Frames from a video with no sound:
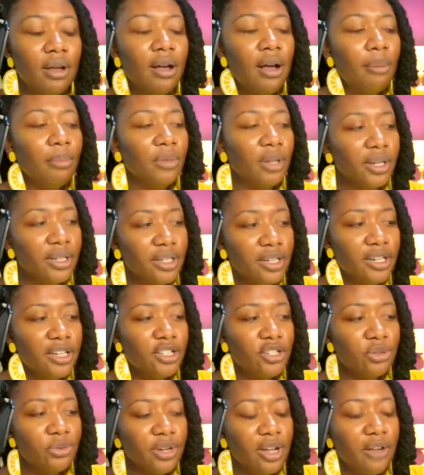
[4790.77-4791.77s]
I'm looking at the
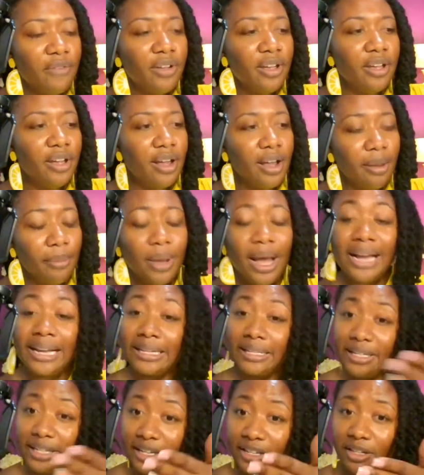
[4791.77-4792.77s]
history of it. I can
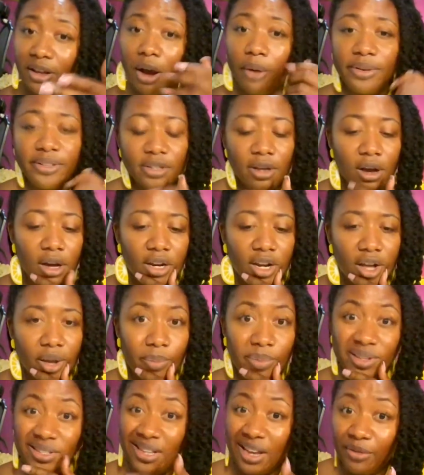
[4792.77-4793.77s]
see it's always gone up.
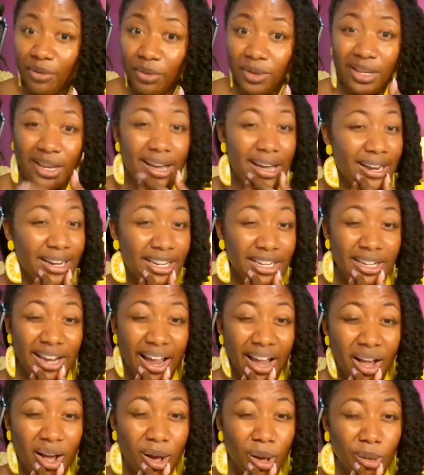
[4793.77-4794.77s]
It's never really had any
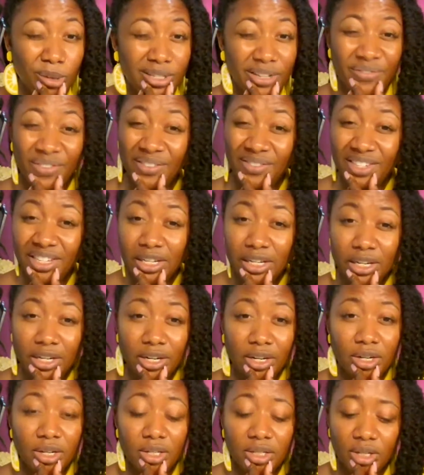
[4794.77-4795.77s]
downs in 15
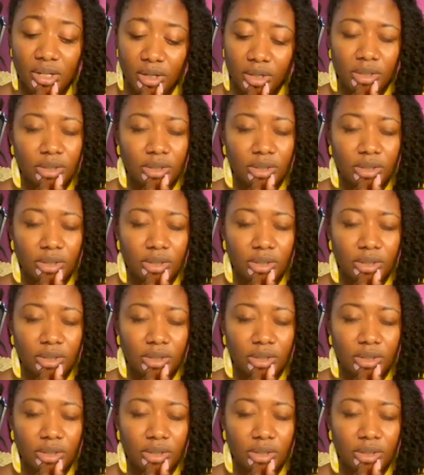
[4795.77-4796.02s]
years.